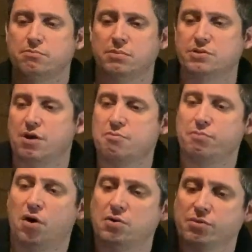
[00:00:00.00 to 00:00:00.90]
your own
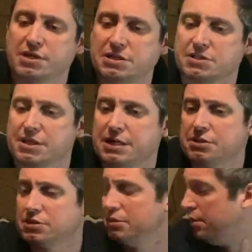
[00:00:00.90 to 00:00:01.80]
mind with these
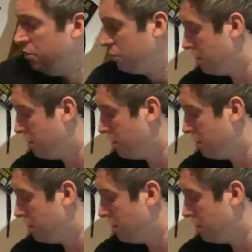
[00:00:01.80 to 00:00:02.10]
things. So there's